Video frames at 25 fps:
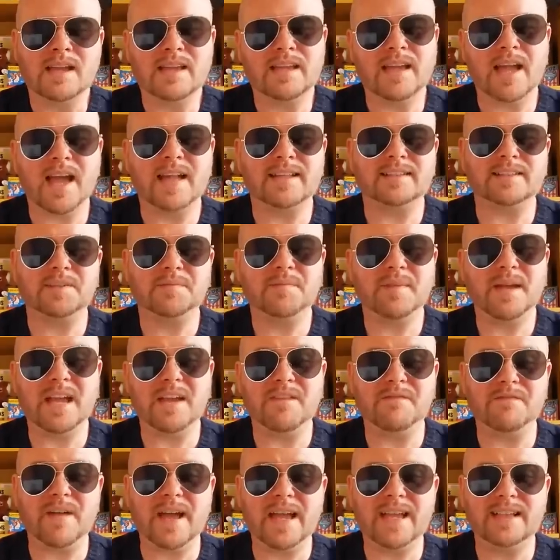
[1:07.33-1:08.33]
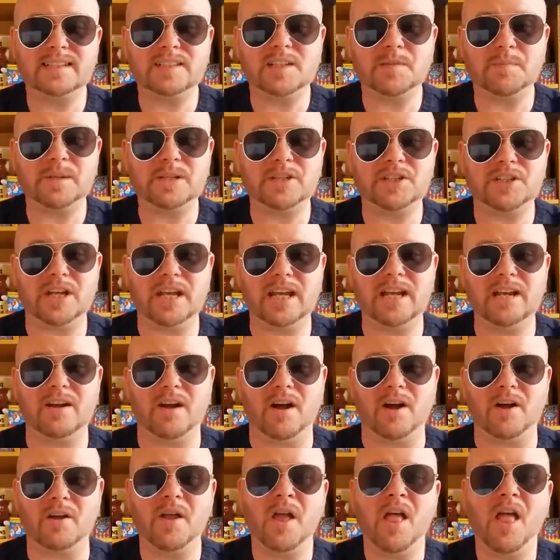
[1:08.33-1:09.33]
Yeah, to me, thanks to
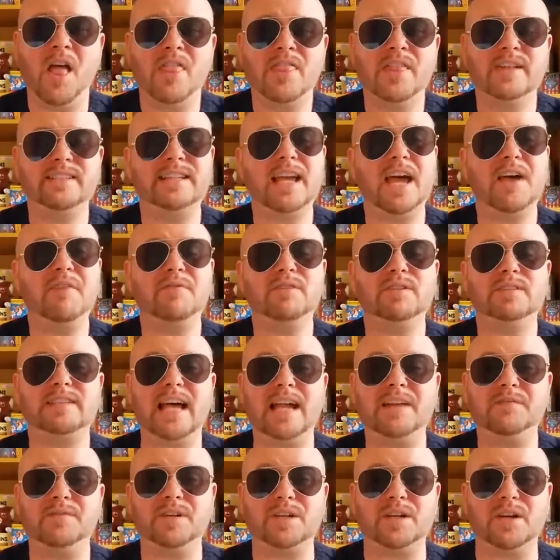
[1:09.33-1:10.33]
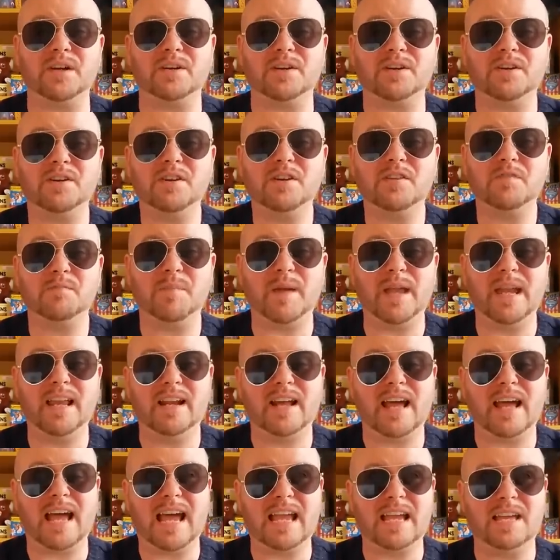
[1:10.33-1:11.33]
Pacino, The Devil's Advocate could have been
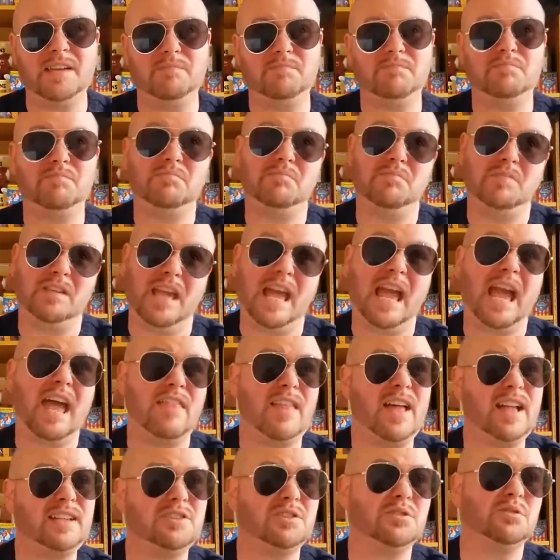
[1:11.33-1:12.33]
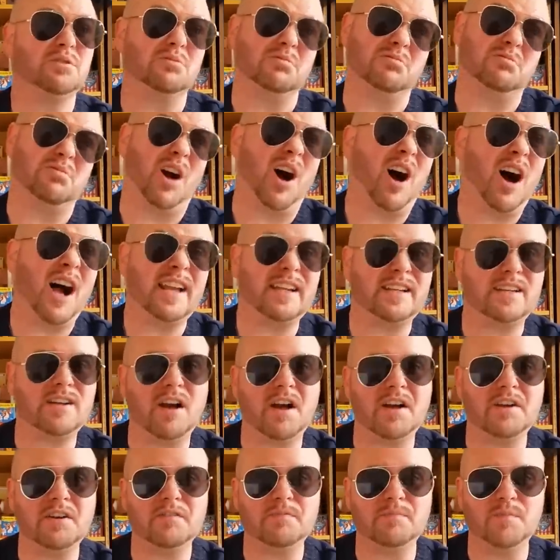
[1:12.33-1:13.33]
a, yeah, that's alright
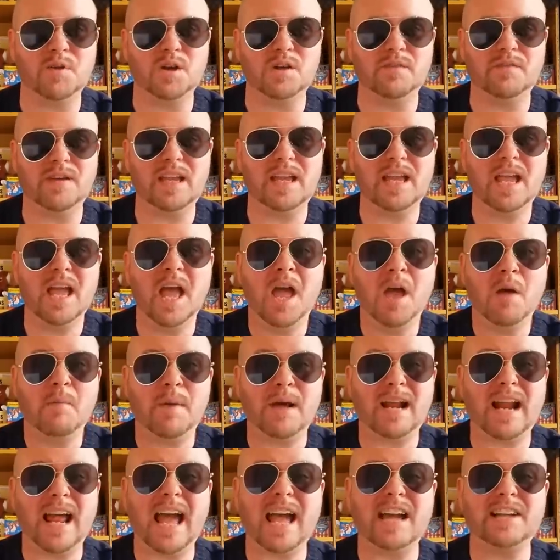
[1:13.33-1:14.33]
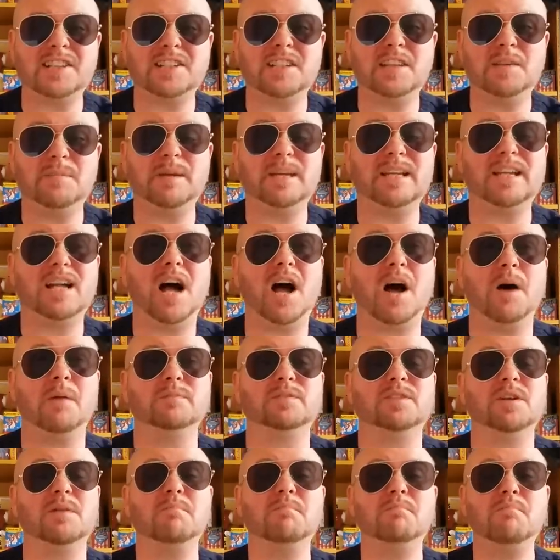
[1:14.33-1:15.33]
kind of movie, but actually
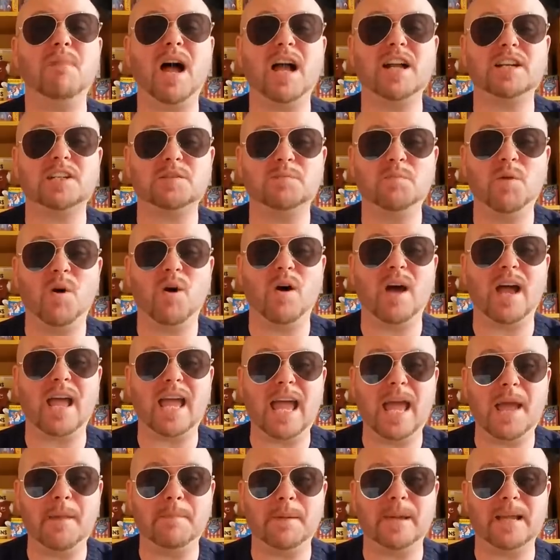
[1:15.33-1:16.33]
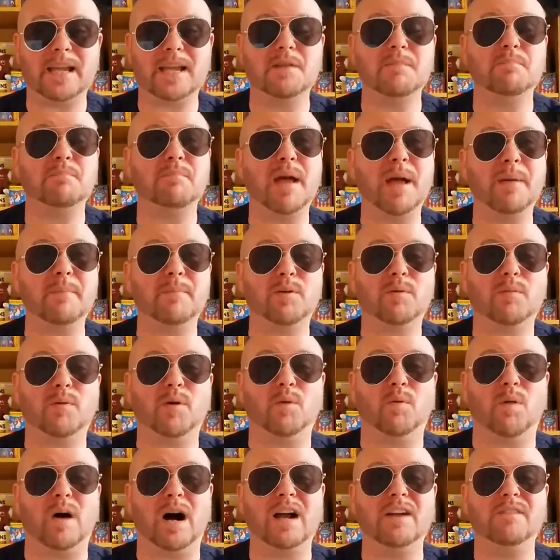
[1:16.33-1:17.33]
becomes a much more epic and
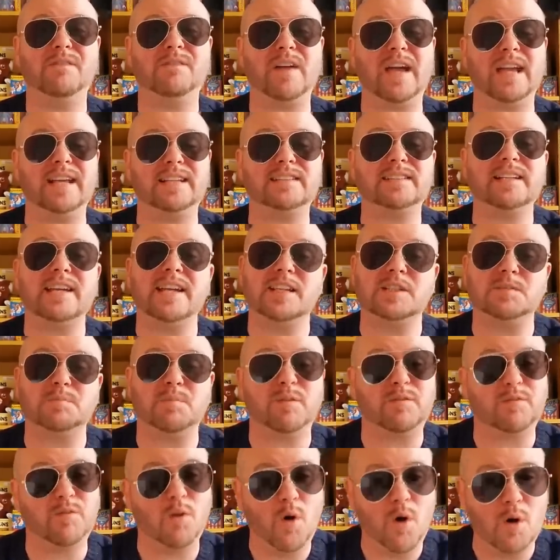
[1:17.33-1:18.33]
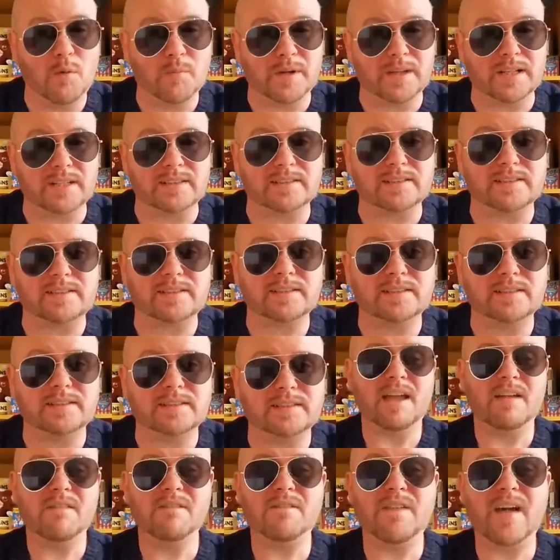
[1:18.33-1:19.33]
memorable one thanks to his performance.
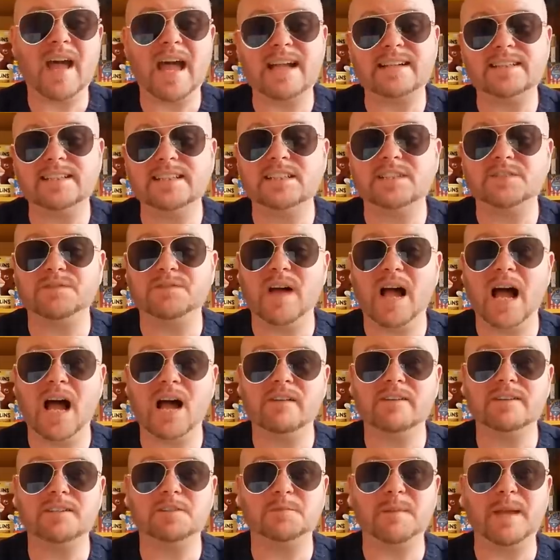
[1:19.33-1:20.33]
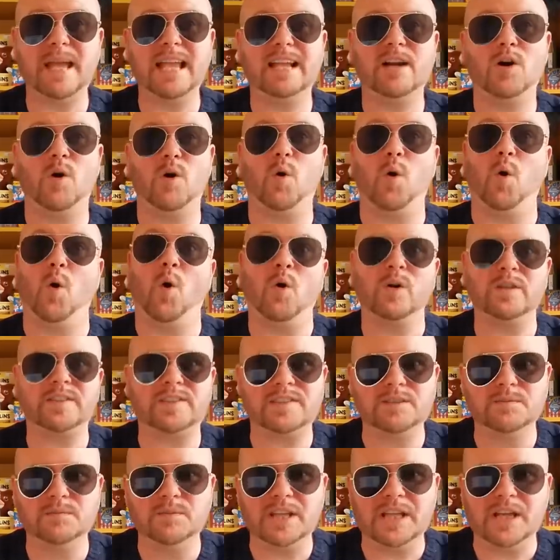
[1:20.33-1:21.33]
In fact, as far as being
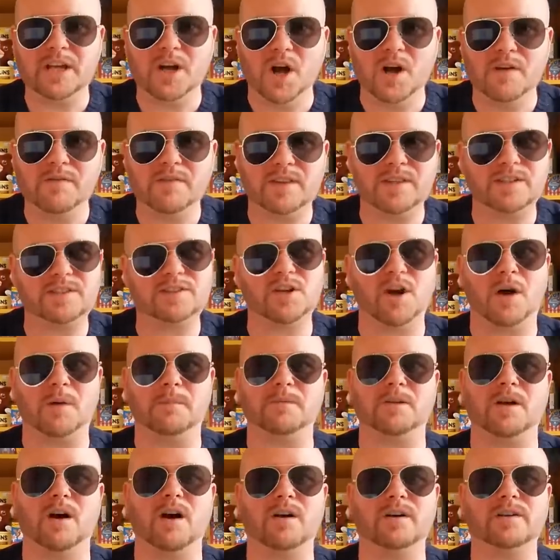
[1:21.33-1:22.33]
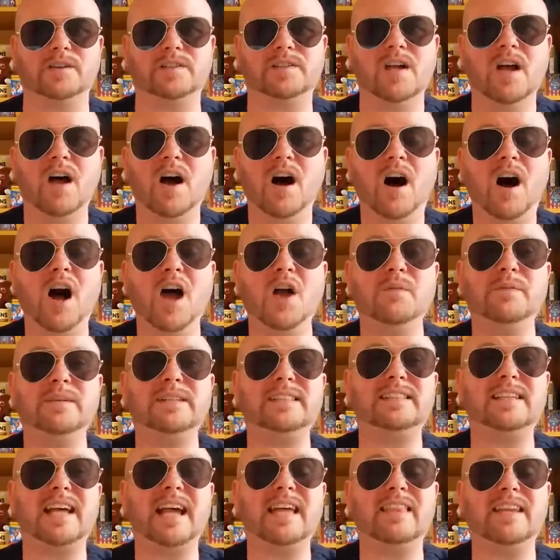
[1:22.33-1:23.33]
awesomely over the top goes, I would
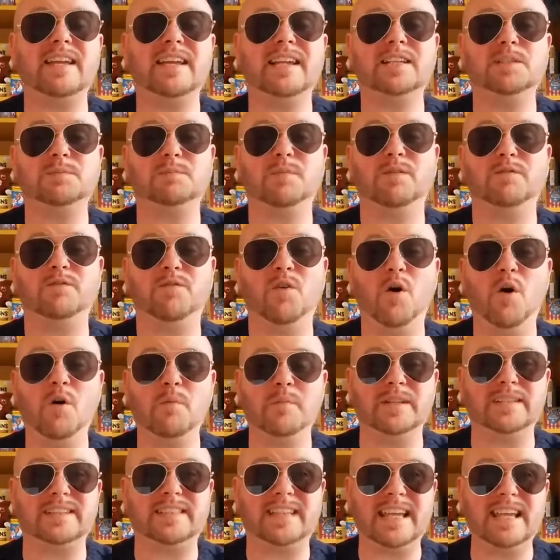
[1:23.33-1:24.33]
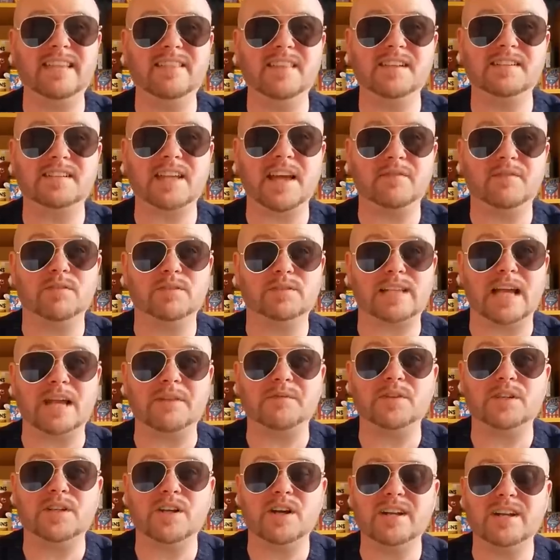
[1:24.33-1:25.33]
say that his performance in The Devil's
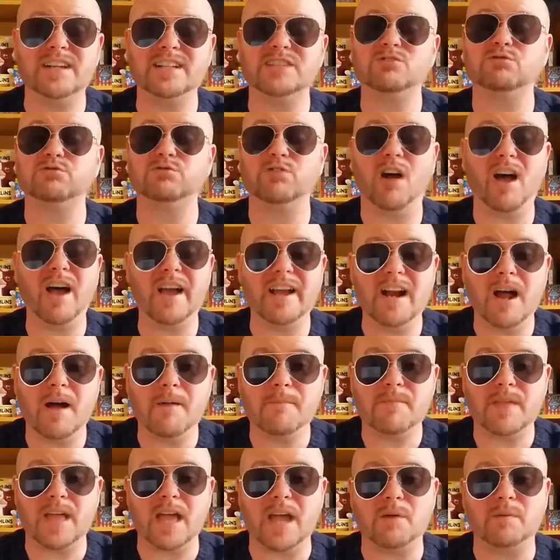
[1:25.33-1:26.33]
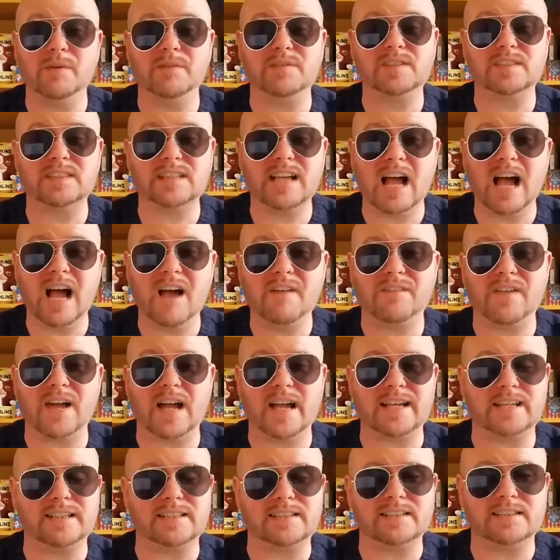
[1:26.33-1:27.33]
Advocate is right up there with
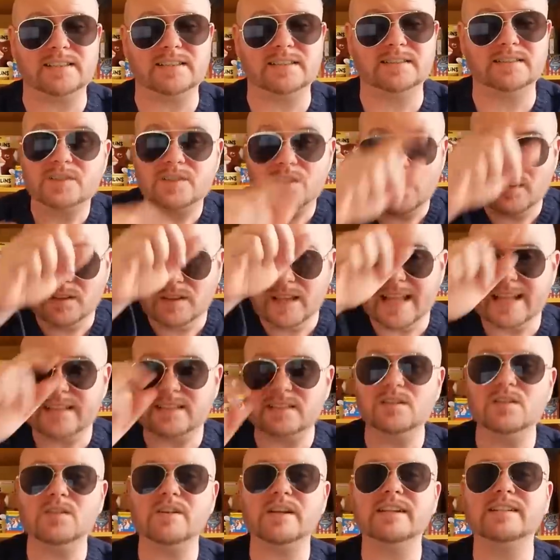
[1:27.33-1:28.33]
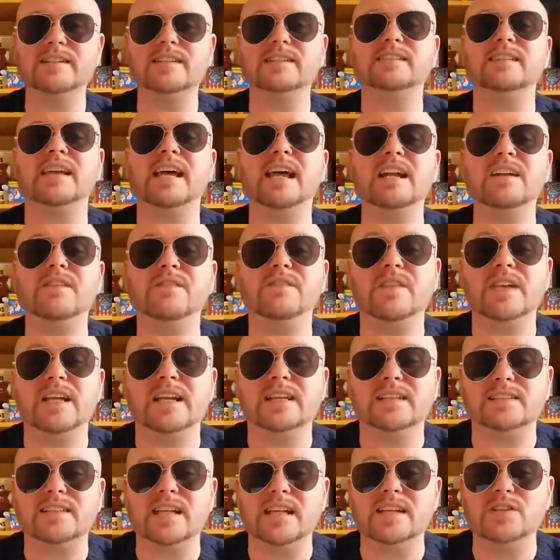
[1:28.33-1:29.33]
Scarface. So let's look into 10
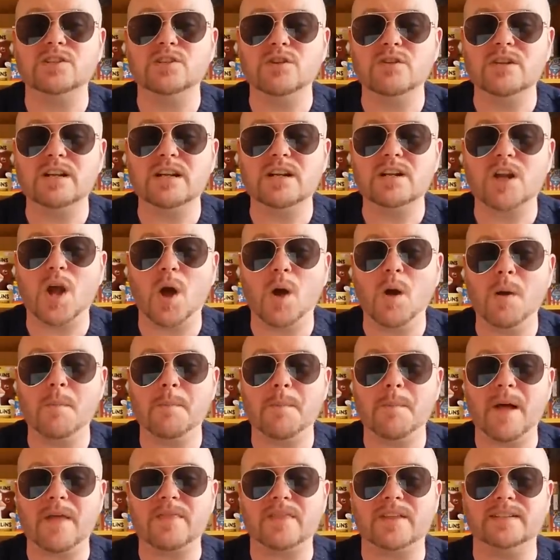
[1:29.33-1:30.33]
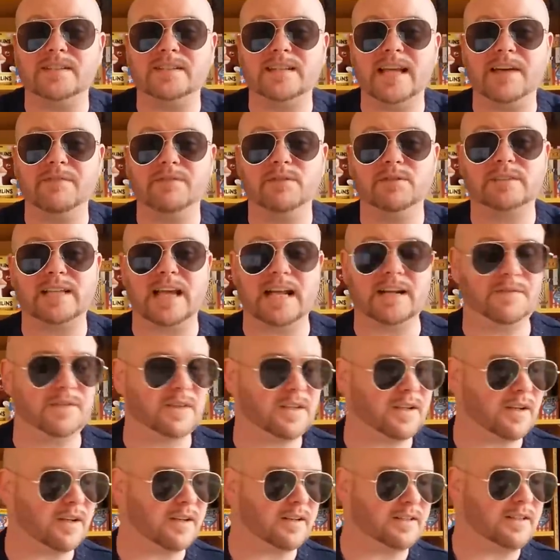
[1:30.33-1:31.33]
things that you didn't know about The Devil's
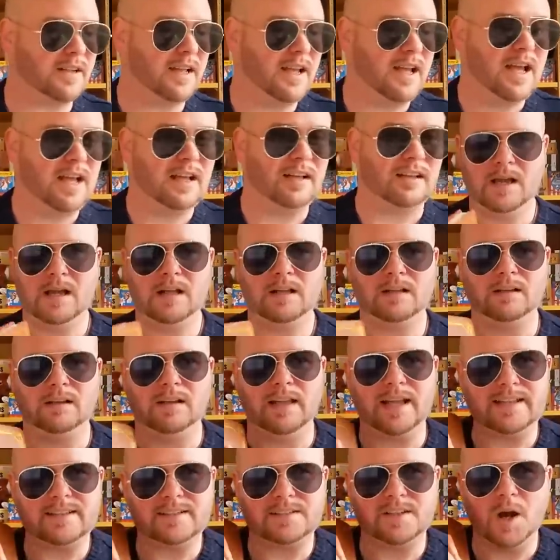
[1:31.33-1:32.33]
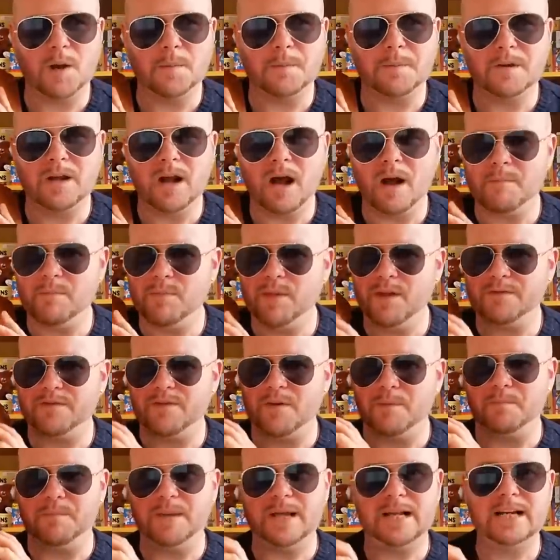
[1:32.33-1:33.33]
Advocate. Let's open up the
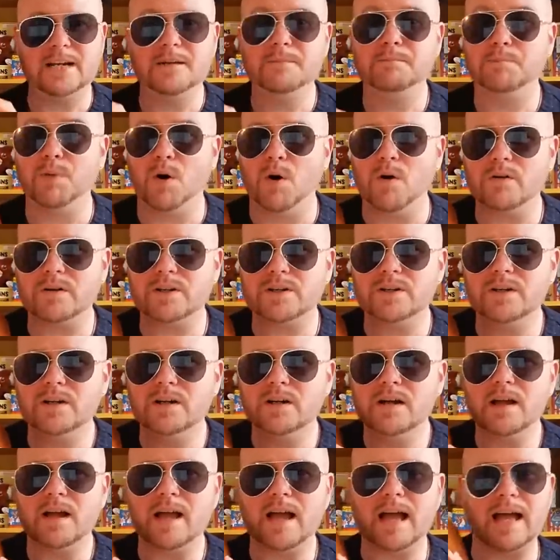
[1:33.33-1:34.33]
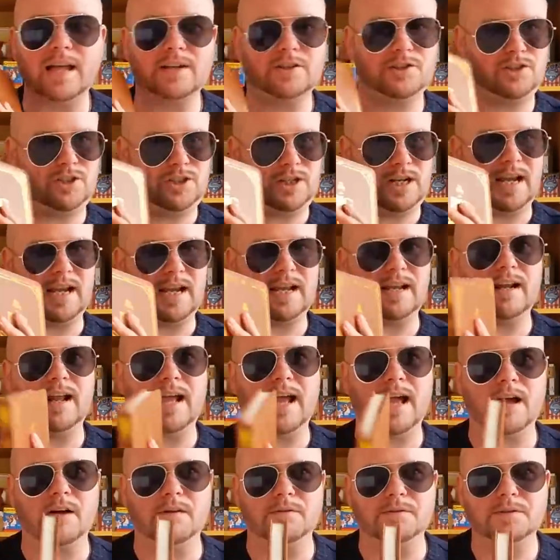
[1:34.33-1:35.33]
Forbidden Book and check it
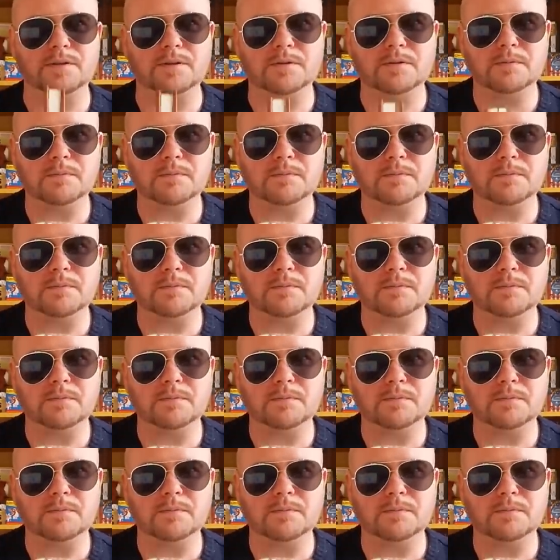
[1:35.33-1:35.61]
out.